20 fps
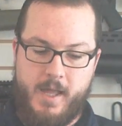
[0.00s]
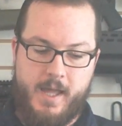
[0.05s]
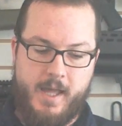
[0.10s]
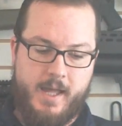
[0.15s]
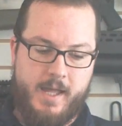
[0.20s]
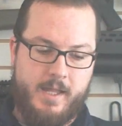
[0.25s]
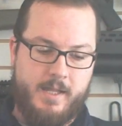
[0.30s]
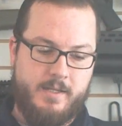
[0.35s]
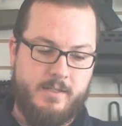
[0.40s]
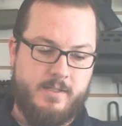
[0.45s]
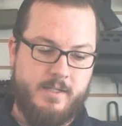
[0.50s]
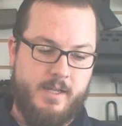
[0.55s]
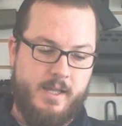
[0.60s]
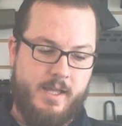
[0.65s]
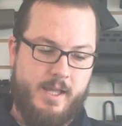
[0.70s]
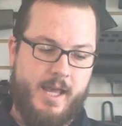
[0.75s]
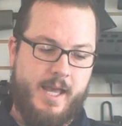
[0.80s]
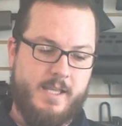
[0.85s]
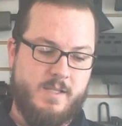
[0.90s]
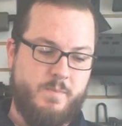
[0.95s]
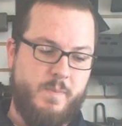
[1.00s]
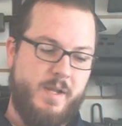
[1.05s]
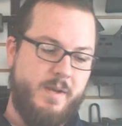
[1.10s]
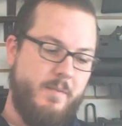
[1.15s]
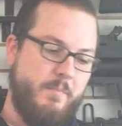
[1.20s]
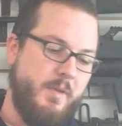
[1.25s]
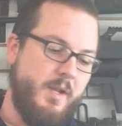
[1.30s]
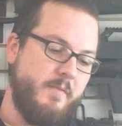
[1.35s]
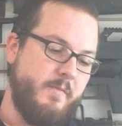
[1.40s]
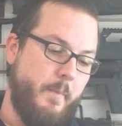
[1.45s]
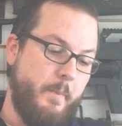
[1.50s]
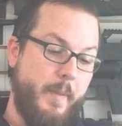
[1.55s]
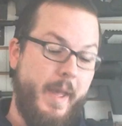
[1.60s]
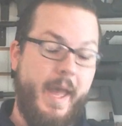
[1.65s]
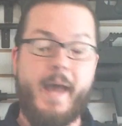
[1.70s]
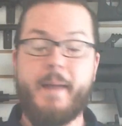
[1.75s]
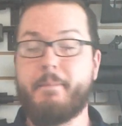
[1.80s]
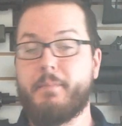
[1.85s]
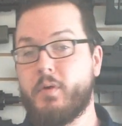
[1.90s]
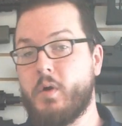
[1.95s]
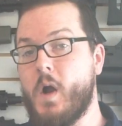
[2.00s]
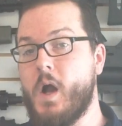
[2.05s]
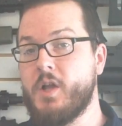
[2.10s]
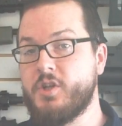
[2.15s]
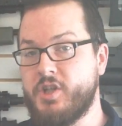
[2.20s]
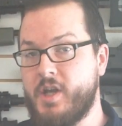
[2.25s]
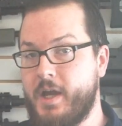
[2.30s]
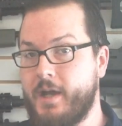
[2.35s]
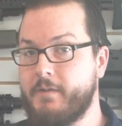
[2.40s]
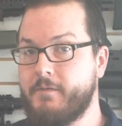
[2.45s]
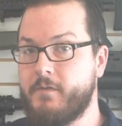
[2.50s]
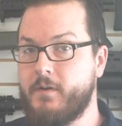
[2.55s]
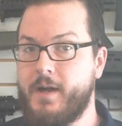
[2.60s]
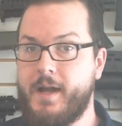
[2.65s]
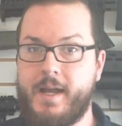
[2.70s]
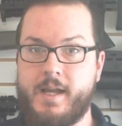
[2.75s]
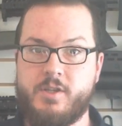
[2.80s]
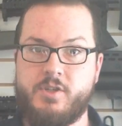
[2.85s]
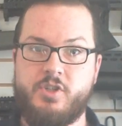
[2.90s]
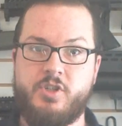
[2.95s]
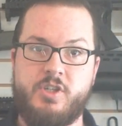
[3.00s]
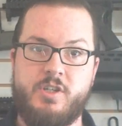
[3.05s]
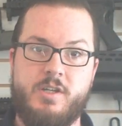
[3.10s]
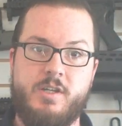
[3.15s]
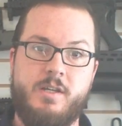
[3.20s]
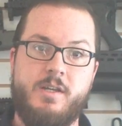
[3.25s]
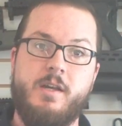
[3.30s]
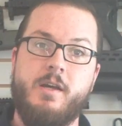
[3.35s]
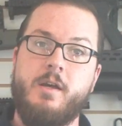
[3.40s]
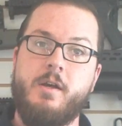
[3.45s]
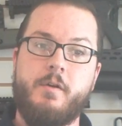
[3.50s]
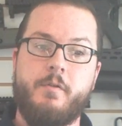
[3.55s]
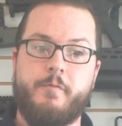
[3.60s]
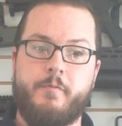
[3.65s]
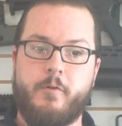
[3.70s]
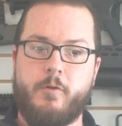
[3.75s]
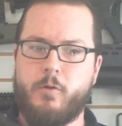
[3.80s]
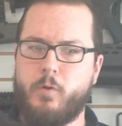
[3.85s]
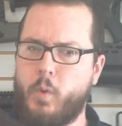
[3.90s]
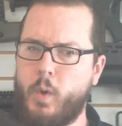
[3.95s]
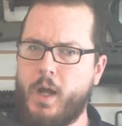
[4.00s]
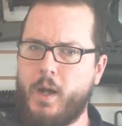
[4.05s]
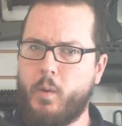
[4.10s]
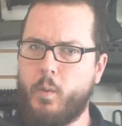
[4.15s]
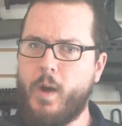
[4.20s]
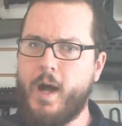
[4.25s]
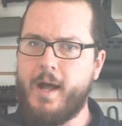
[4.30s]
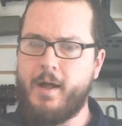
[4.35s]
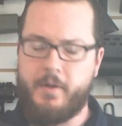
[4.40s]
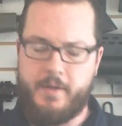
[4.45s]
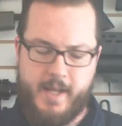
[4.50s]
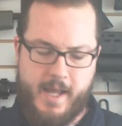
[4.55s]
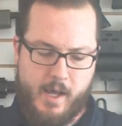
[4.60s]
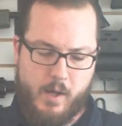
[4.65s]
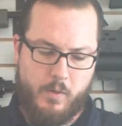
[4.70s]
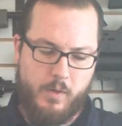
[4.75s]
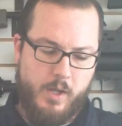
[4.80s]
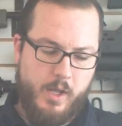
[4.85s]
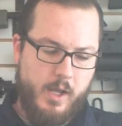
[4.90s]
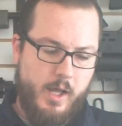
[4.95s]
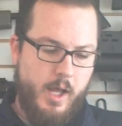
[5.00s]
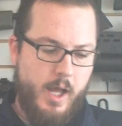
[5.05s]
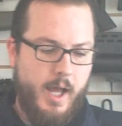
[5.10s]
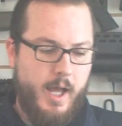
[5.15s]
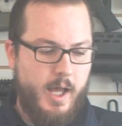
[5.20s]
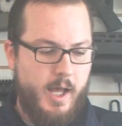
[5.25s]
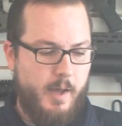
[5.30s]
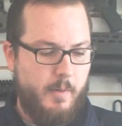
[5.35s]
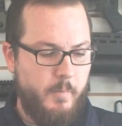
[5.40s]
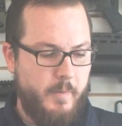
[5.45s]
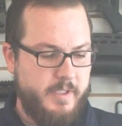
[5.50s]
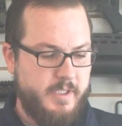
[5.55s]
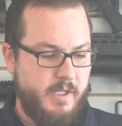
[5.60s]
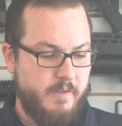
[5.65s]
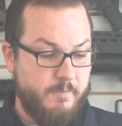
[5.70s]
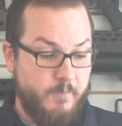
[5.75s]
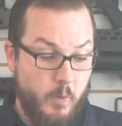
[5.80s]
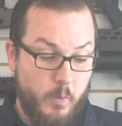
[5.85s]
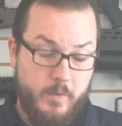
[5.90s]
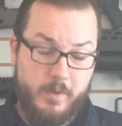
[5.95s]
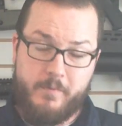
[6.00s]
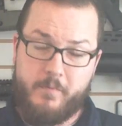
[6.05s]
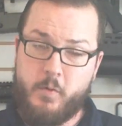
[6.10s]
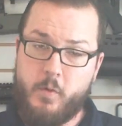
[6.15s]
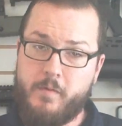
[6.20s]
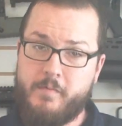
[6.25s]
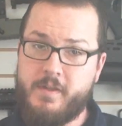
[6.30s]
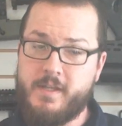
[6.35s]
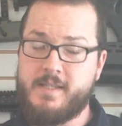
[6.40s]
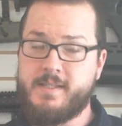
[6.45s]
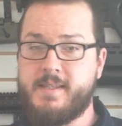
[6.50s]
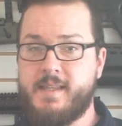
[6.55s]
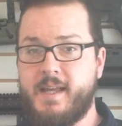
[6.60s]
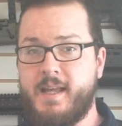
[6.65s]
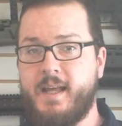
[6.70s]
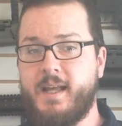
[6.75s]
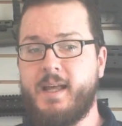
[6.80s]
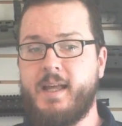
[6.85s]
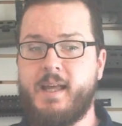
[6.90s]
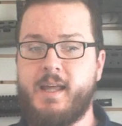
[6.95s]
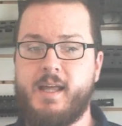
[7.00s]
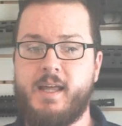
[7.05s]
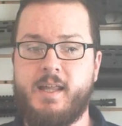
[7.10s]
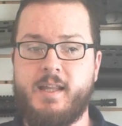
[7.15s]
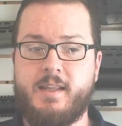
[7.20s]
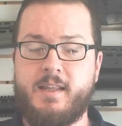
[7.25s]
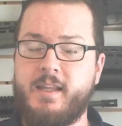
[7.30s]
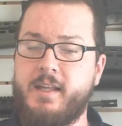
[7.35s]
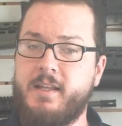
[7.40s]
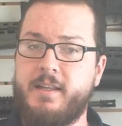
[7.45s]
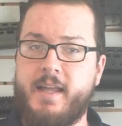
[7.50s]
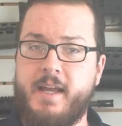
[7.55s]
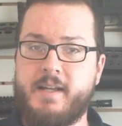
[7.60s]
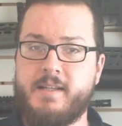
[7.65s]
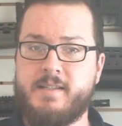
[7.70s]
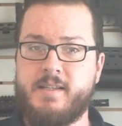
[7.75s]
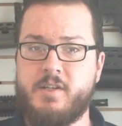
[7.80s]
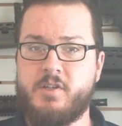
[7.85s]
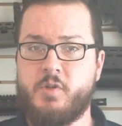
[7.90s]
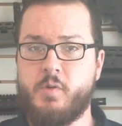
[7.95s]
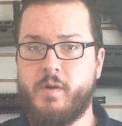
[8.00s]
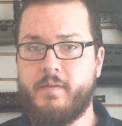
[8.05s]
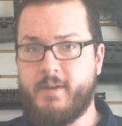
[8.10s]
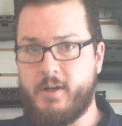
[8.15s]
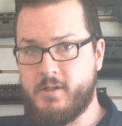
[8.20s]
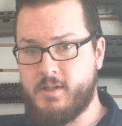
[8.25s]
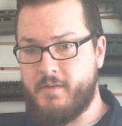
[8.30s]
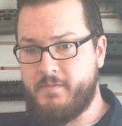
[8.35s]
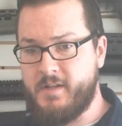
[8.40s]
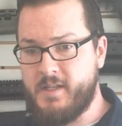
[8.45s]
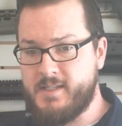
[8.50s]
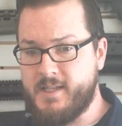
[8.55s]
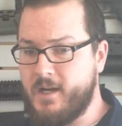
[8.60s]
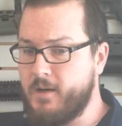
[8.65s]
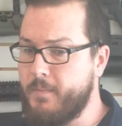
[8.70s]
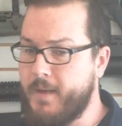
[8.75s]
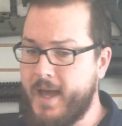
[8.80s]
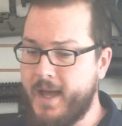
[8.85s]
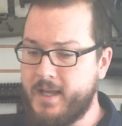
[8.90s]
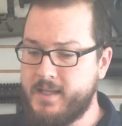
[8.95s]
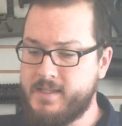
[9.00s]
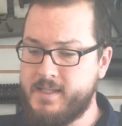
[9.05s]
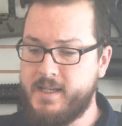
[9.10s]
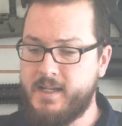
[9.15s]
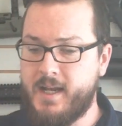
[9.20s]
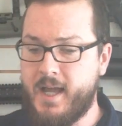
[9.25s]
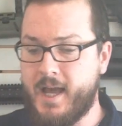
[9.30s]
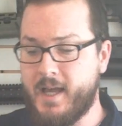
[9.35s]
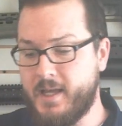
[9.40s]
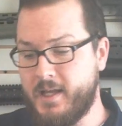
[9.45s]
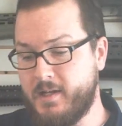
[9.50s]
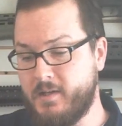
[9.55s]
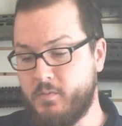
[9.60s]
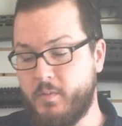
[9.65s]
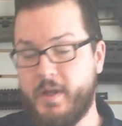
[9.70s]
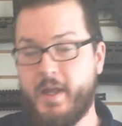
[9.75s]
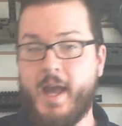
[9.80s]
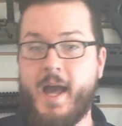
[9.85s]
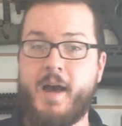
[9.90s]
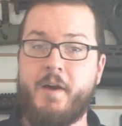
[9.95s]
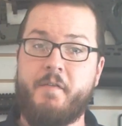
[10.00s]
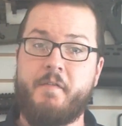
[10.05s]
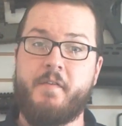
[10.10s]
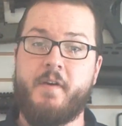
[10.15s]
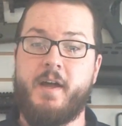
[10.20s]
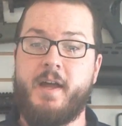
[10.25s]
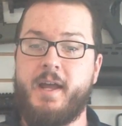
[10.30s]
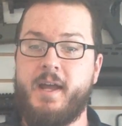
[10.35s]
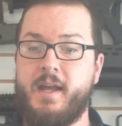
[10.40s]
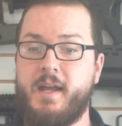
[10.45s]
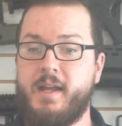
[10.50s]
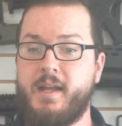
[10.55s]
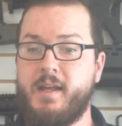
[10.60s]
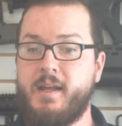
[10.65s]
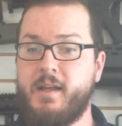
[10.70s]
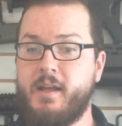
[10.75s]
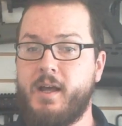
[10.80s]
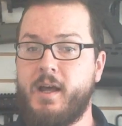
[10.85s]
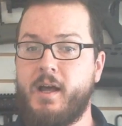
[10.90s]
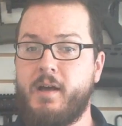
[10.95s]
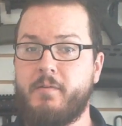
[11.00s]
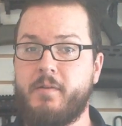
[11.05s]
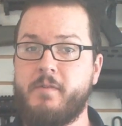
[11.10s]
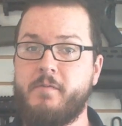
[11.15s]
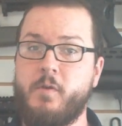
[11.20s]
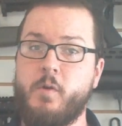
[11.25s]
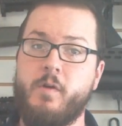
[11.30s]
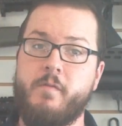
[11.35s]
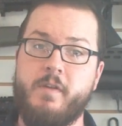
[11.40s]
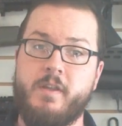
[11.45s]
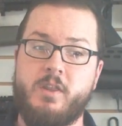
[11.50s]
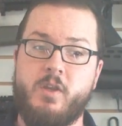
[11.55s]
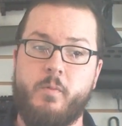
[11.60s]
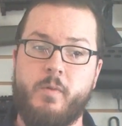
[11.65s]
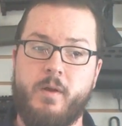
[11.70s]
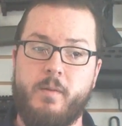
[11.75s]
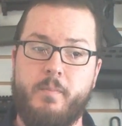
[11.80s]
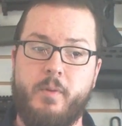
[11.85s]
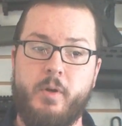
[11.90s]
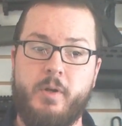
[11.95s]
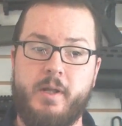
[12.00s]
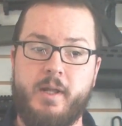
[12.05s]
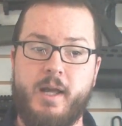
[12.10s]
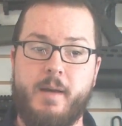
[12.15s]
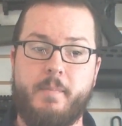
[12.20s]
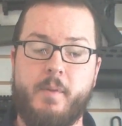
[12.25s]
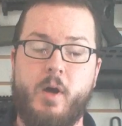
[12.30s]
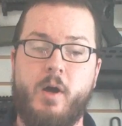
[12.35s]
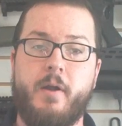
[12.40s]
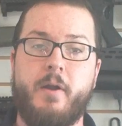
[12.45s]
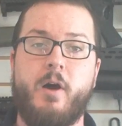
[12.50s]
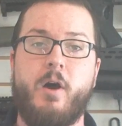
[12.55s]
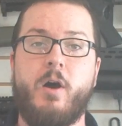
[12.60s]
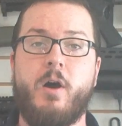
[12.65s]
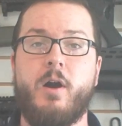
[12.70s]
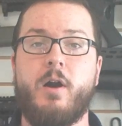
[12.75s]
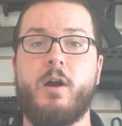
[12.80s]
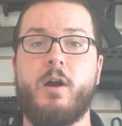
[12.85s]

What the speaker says: and has been a bit of a pet project for ASG for quite a while now. We did a full review of this thing in the latest issue of Airsoft Insider Magazine, and we have a review of it that we are putting up on